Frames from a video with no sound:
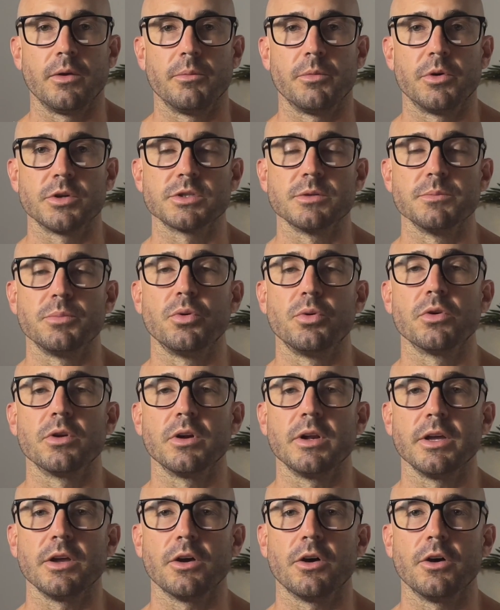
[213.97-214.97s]
Most
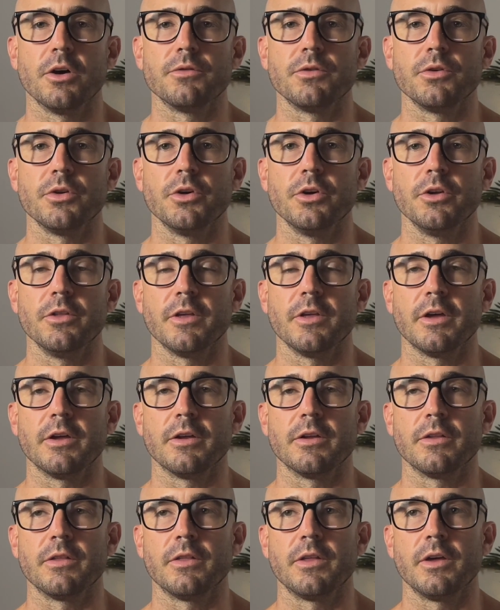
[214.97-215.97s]
importantly, I've learned that
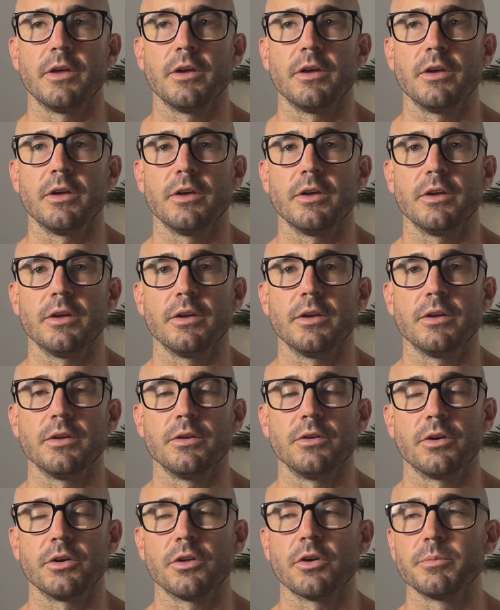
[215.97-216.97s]

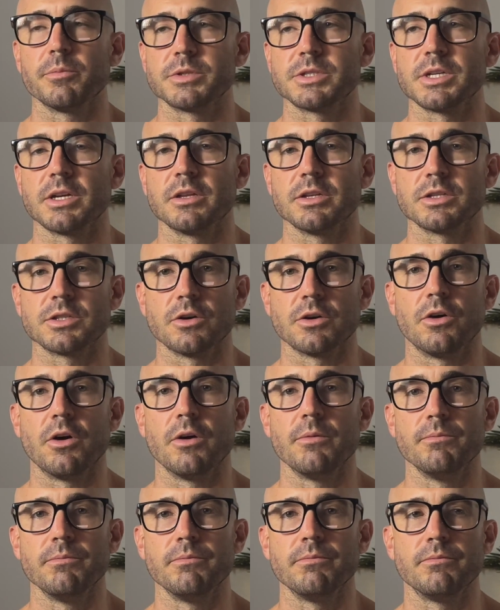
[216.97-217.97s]
99% of the
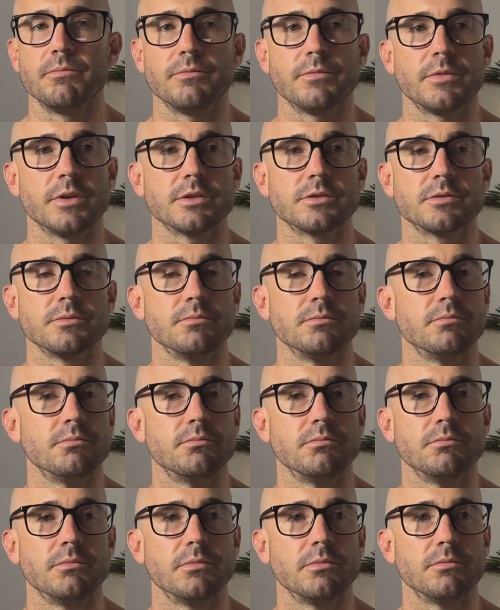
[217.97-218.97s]
time, there's
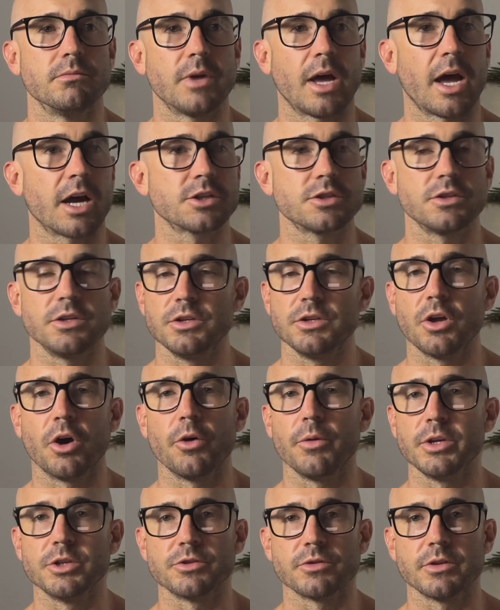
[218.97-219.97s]
actually
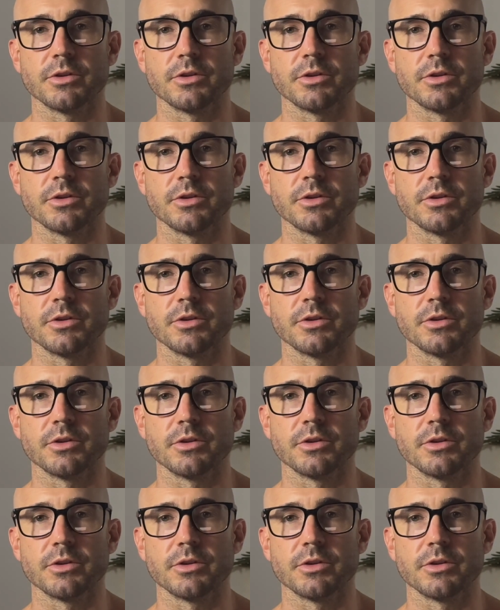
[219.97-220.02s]
no injury.